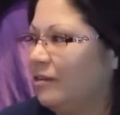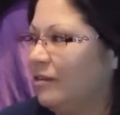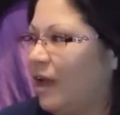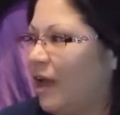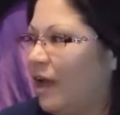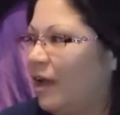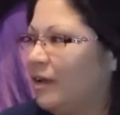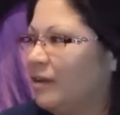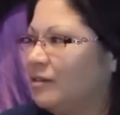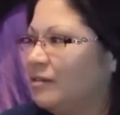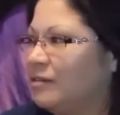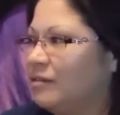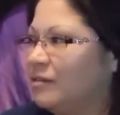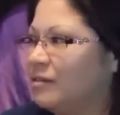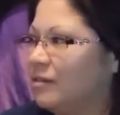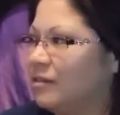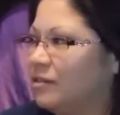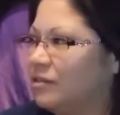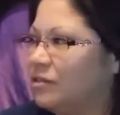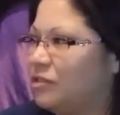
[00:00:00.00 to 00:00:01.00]
that
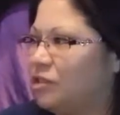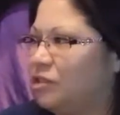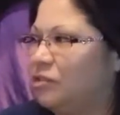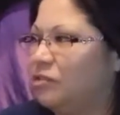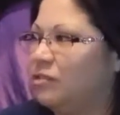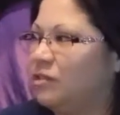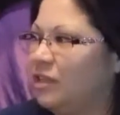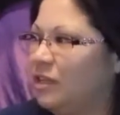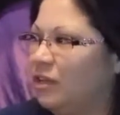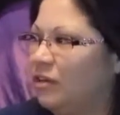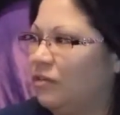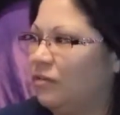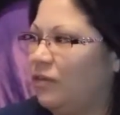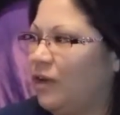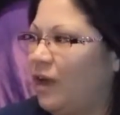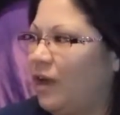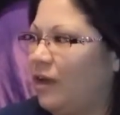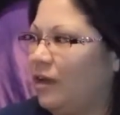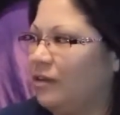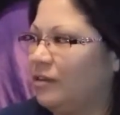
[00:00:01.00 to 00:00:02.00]
2D
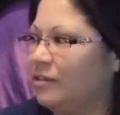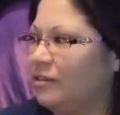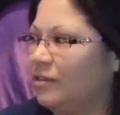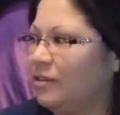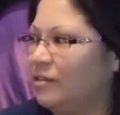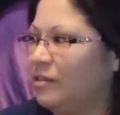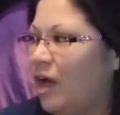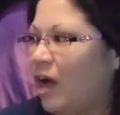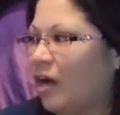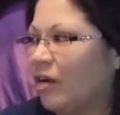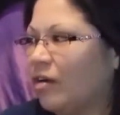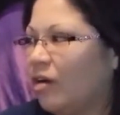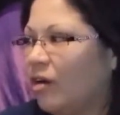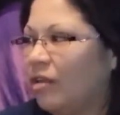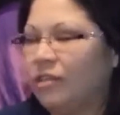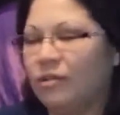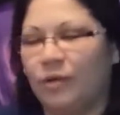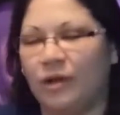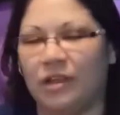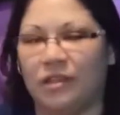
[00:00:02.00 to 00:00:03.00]
effect. Not
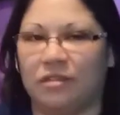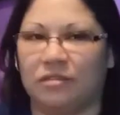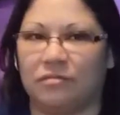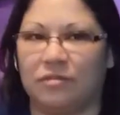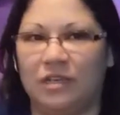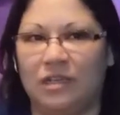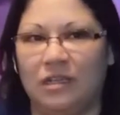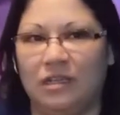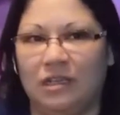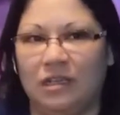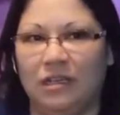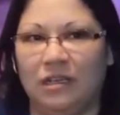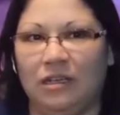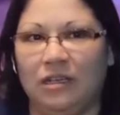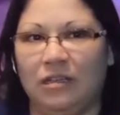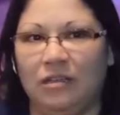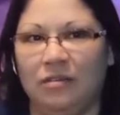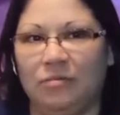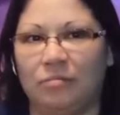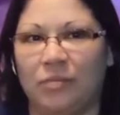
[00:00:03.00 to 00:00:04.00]
all the way
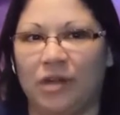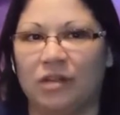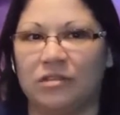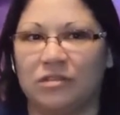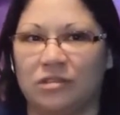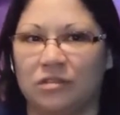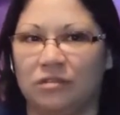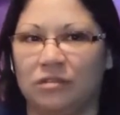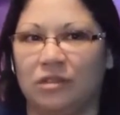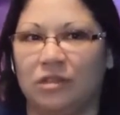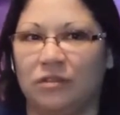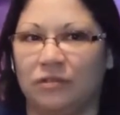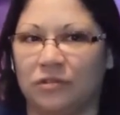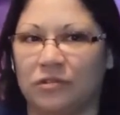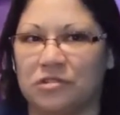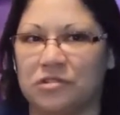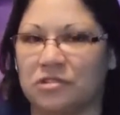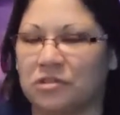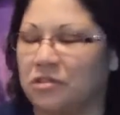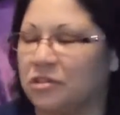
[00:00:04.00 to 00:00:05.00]
3D, but 2D
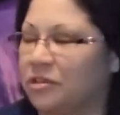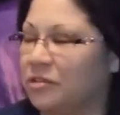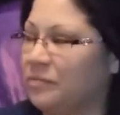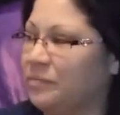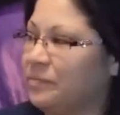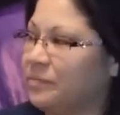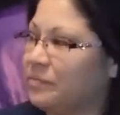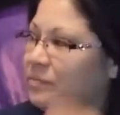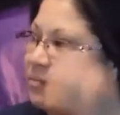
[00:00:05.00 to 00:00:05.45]
for sure.